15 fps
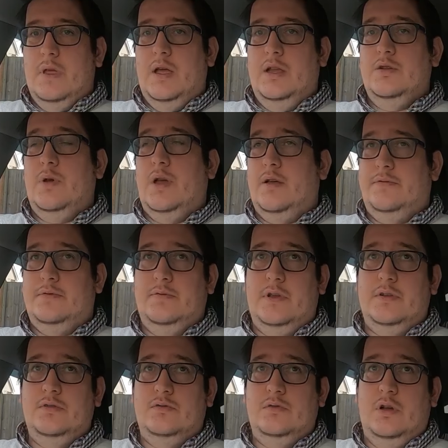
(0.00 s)
and you have to have
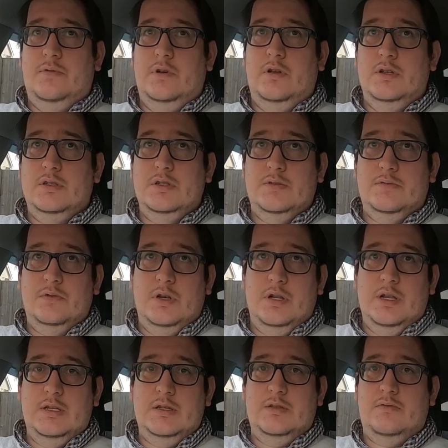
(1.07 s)
had your driving licence for at
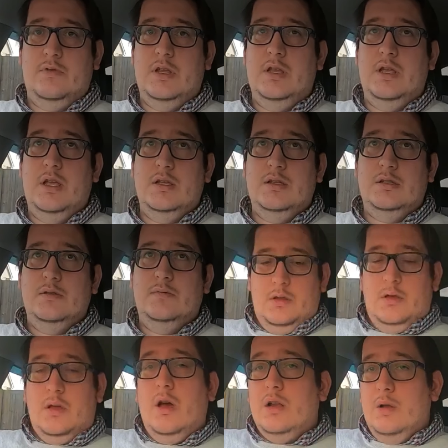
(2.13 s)
least 3 years.
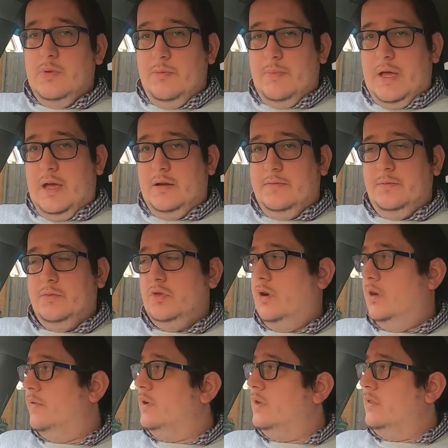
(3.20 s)
You can't have been banned from
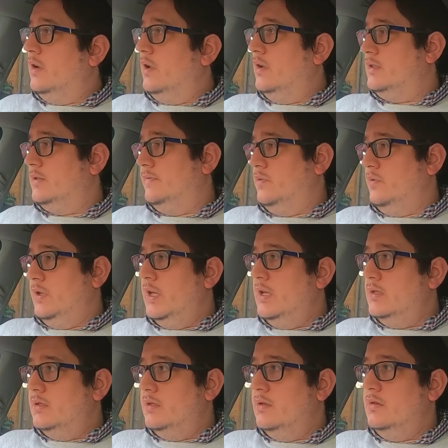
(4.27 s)
driving in the last 4
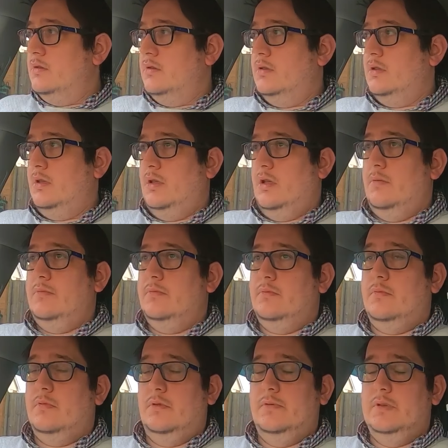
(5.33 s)
years.
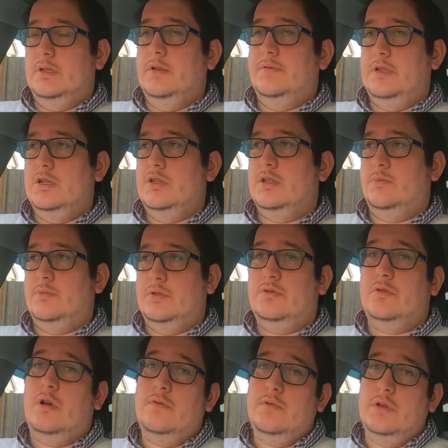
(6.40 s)
Obviously, if you're teaching someone to
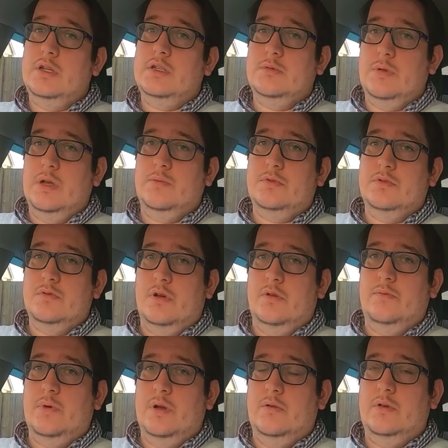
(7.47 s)
drive, you need to be able to
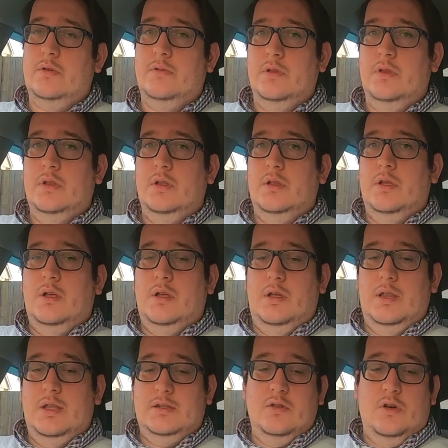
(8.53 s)
drive well, and
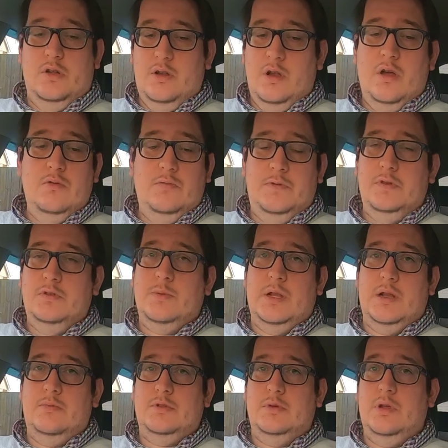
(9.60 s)
it's not a no for you to be
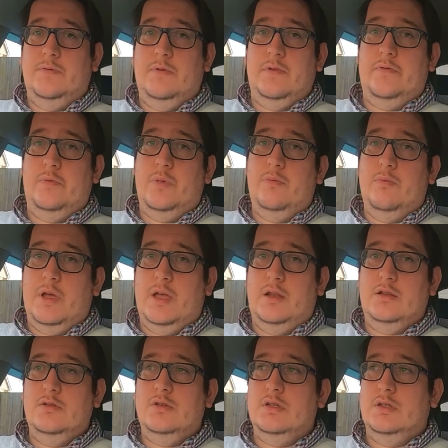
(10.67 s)
able to do it if you've ever been
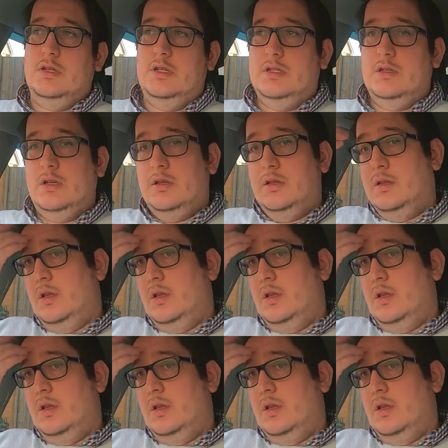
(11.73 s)
banned. You just need to